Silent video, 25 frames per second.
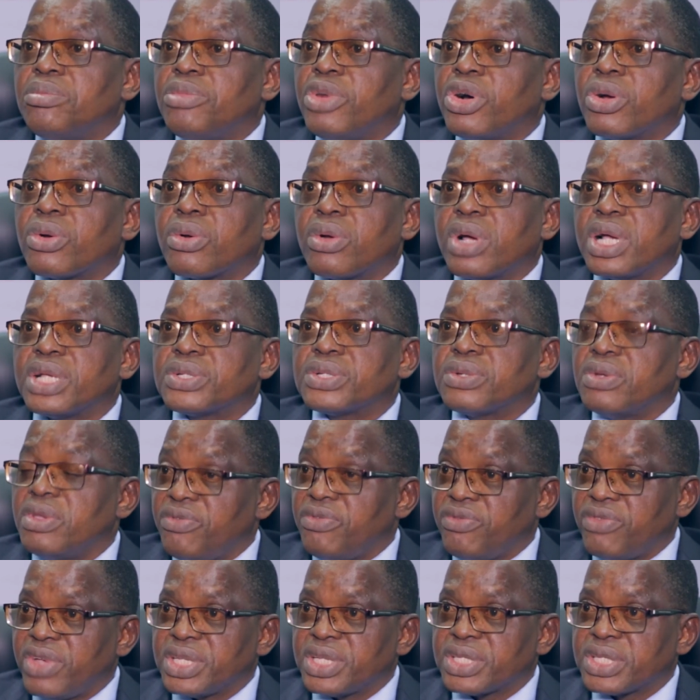borrowers to
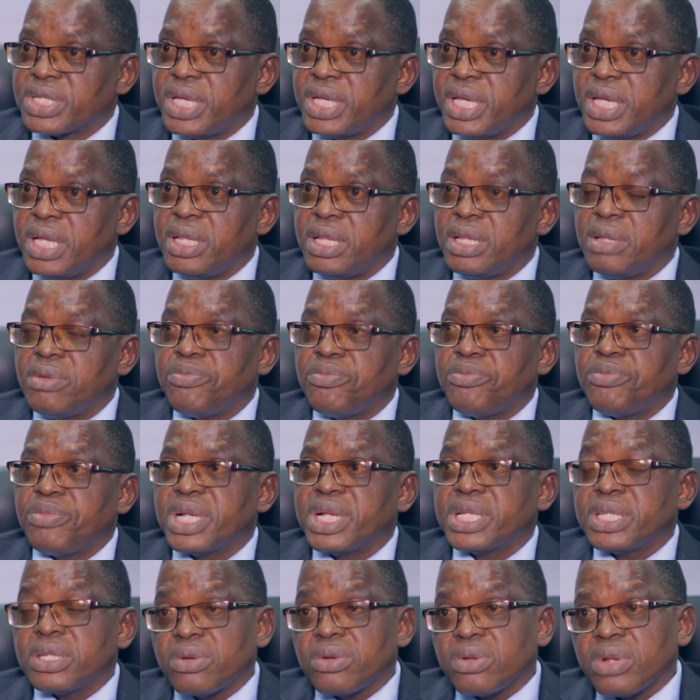invest in,
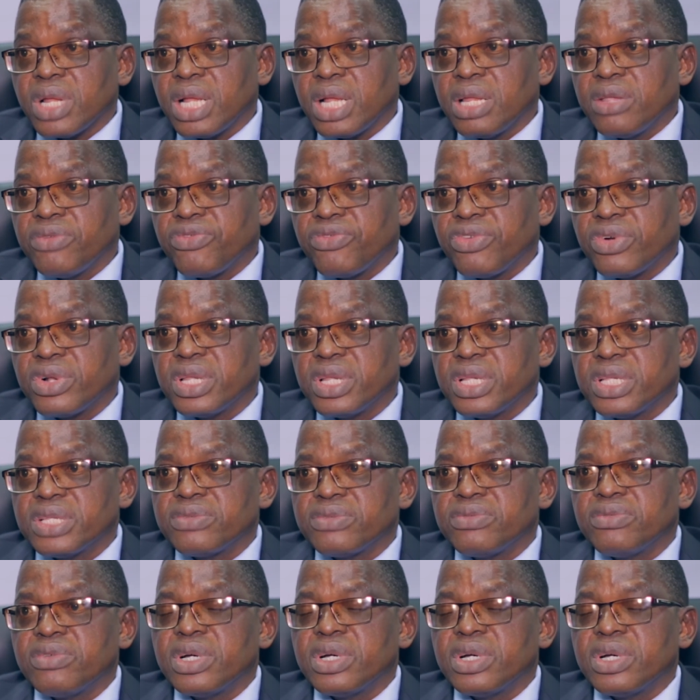particularly for this